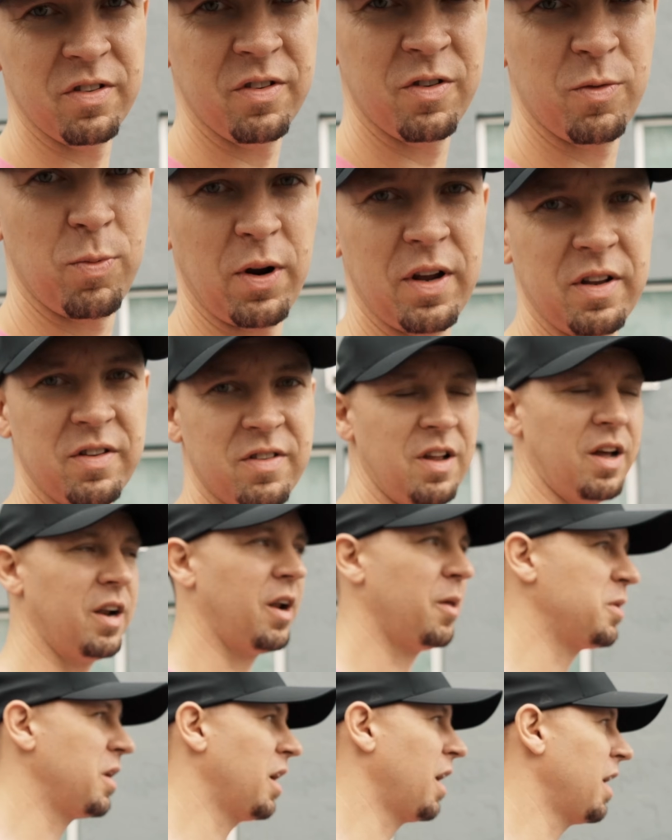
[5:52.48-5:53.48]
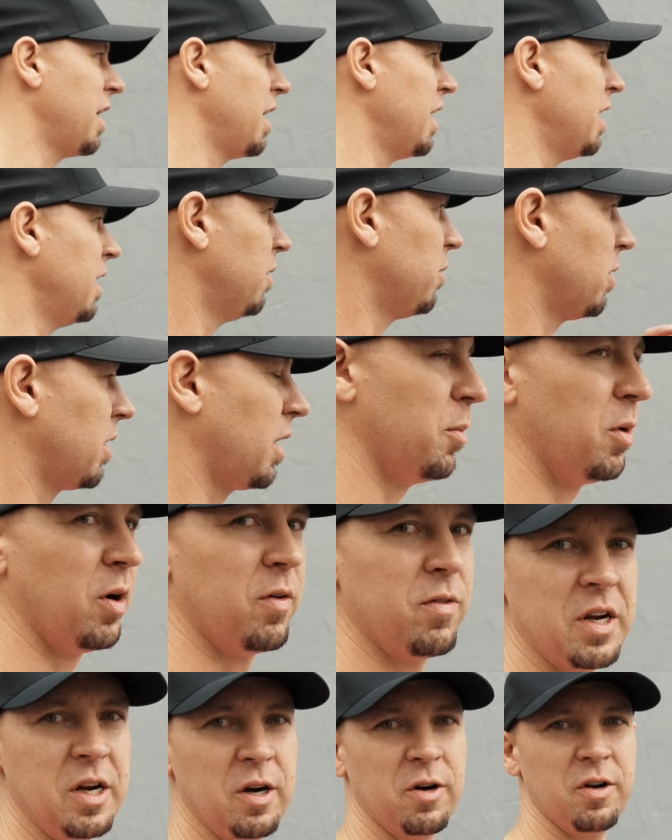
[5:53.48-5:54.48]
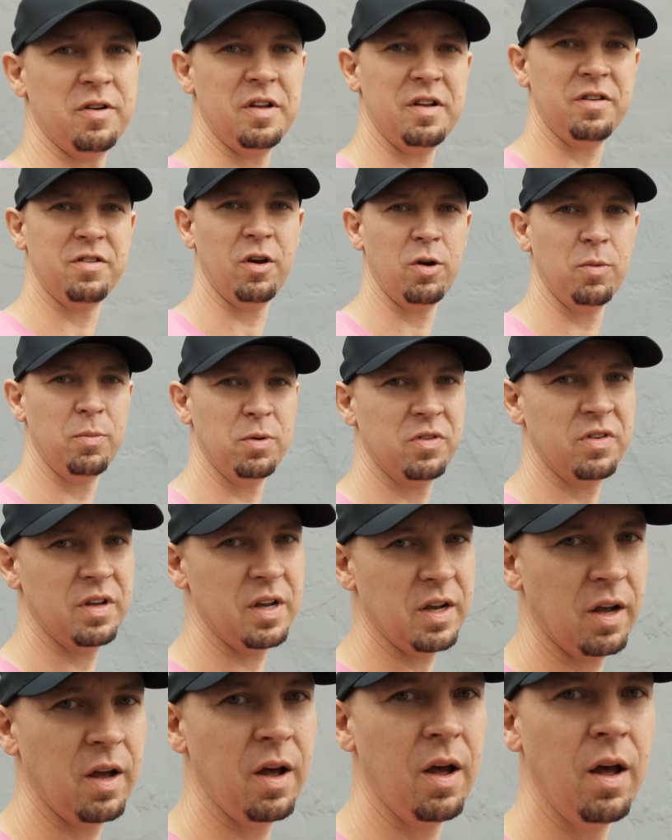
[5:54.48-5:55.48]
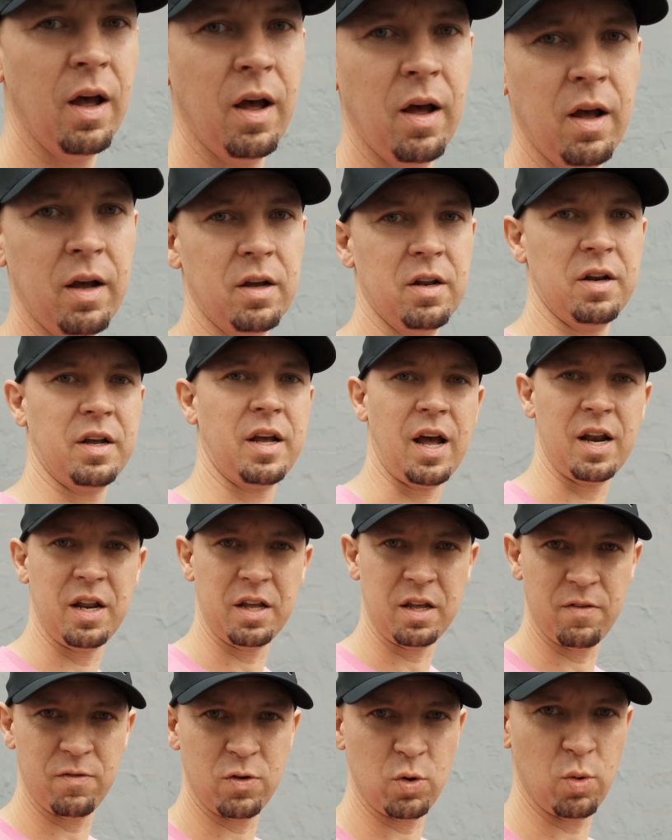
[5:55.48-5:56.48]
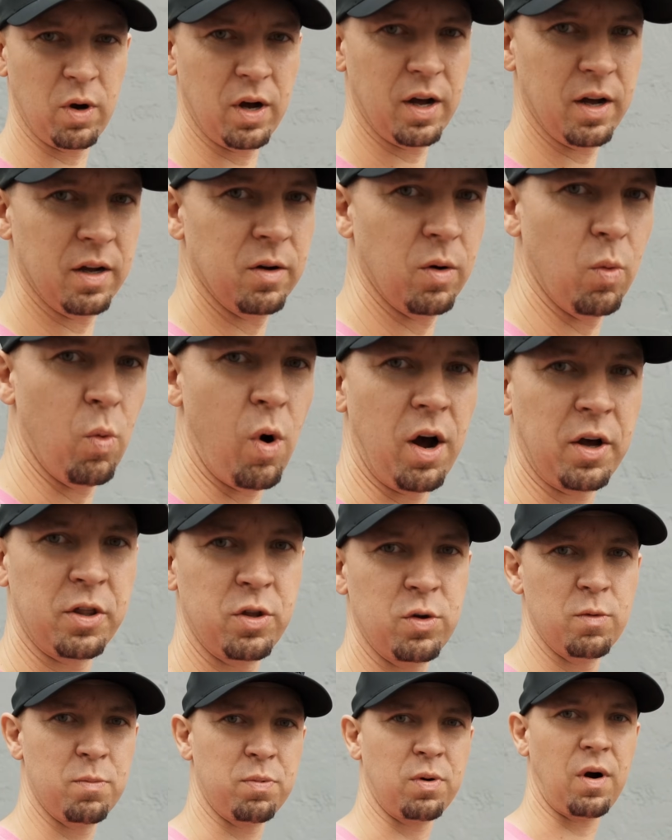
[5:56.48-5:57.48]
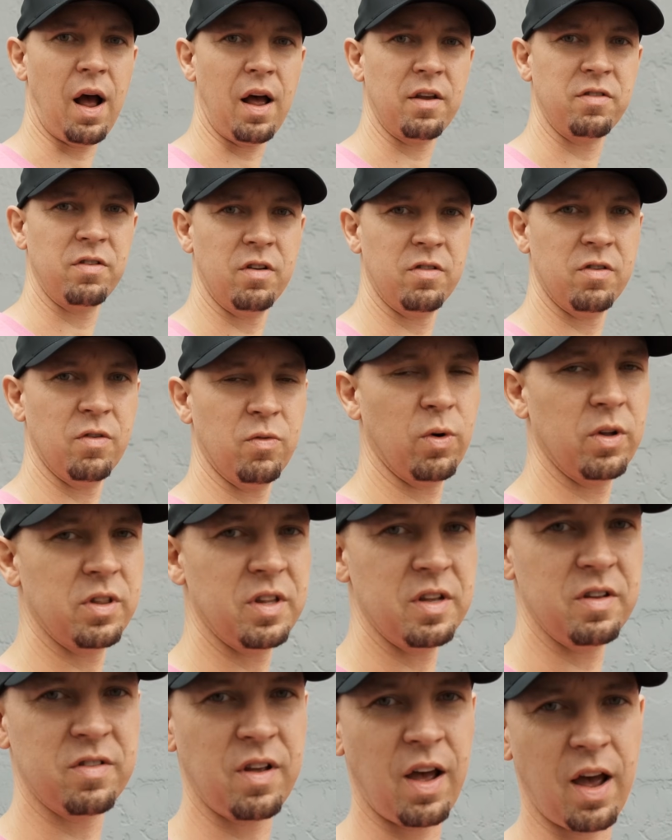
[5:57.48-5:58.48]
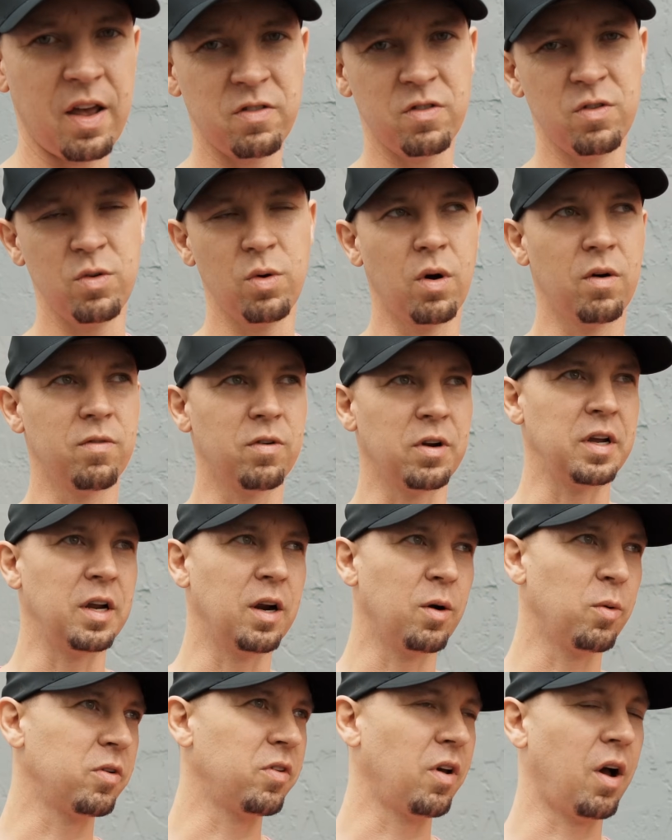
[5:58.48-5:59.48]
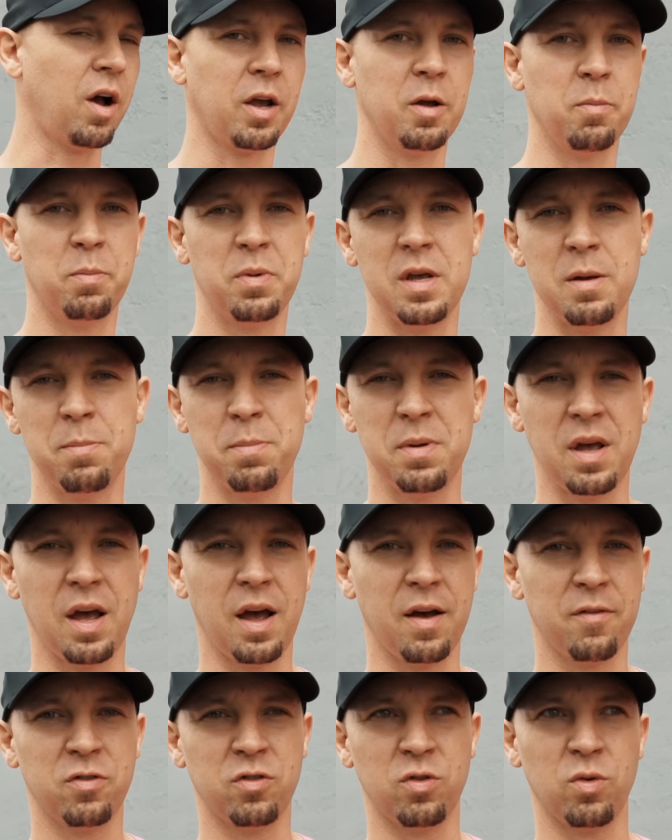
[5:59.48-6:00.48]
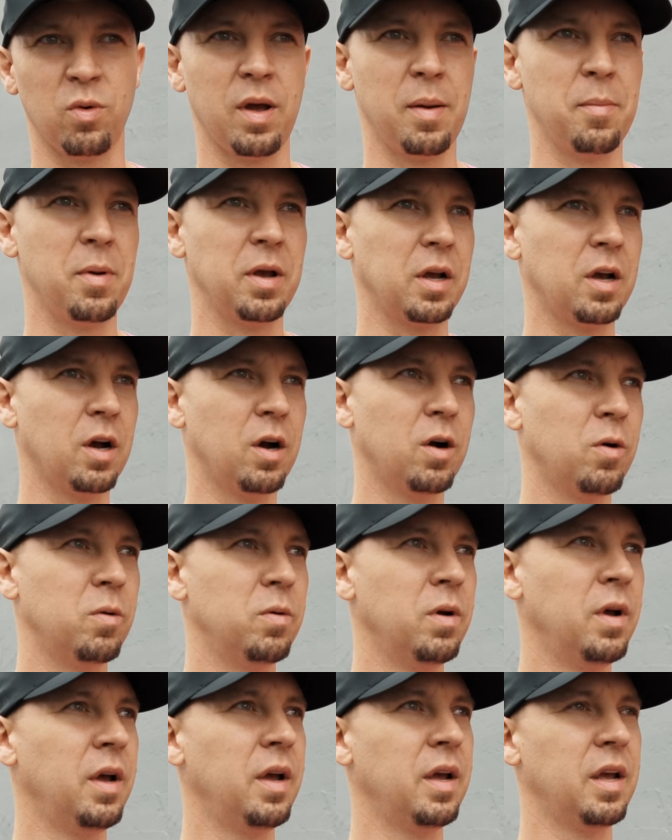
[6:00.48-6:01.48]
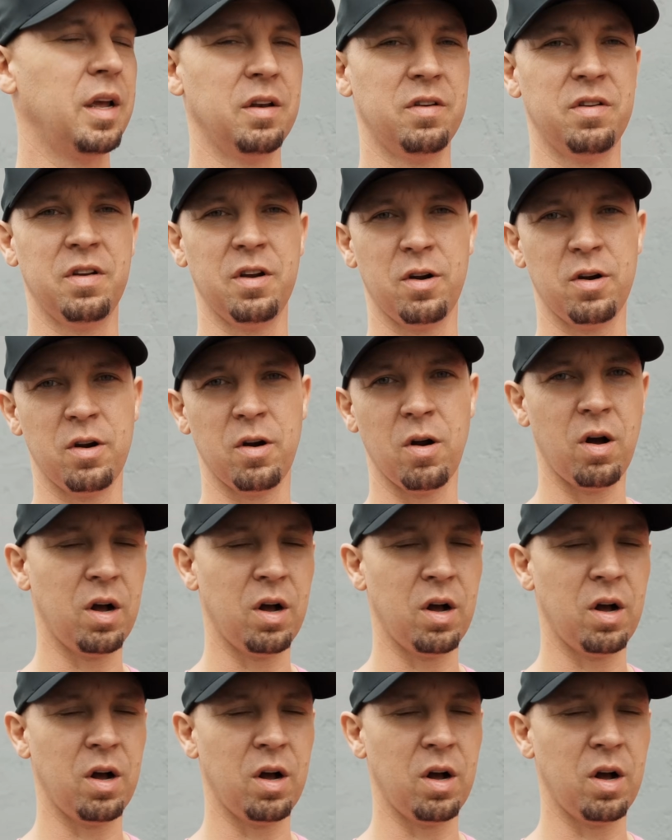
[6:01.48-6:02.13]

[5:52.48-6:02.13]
and springs done on the i8. We're coming over here to Detail Boutique. Gonna kind of give you a walkthrough process of what these guys do over here. We're talking PPF, ceramic coat, interior,